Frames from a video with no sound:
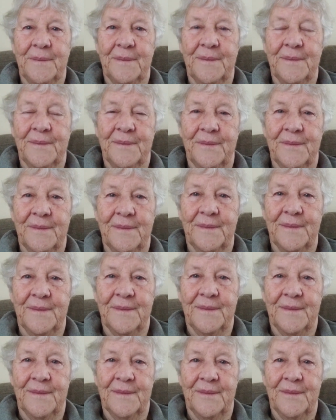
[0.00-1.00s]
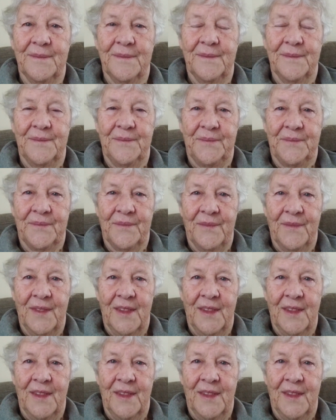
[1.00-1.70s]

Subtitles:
Nobody speaks.